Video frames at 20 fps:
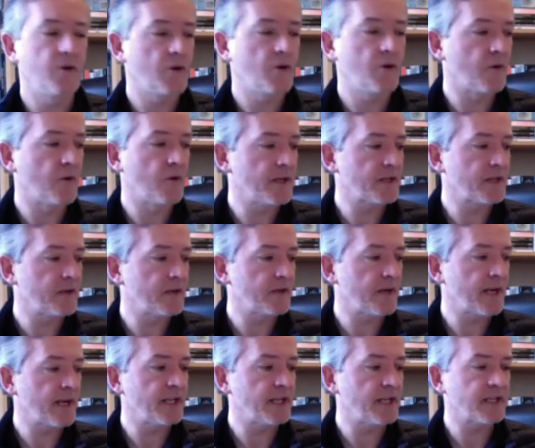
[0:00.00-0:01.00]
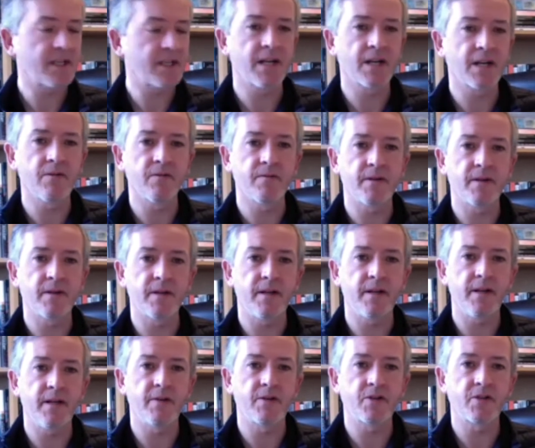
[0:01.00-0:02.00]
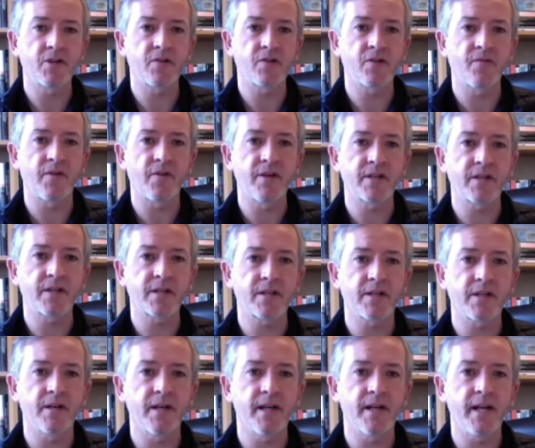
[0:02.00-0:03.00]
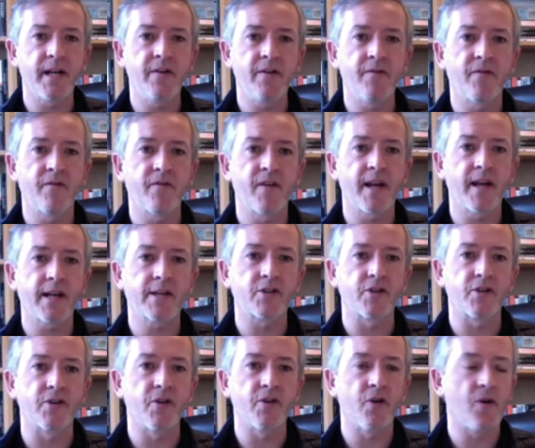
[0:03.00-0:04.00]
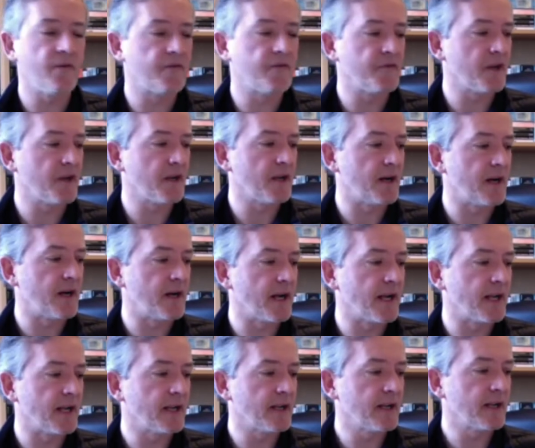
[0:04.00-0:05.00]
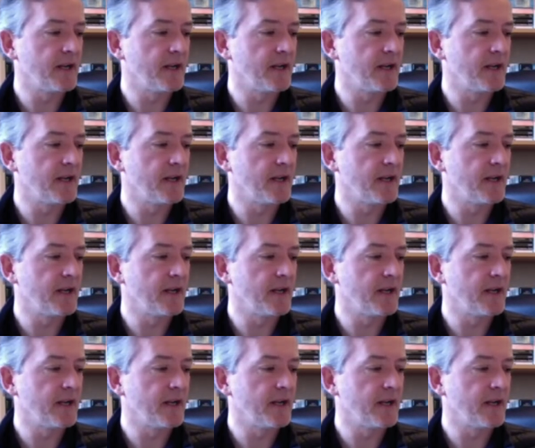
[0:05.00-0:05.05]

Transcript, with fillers: Alright, so again, it's this little, you know, just very slight inflection of the line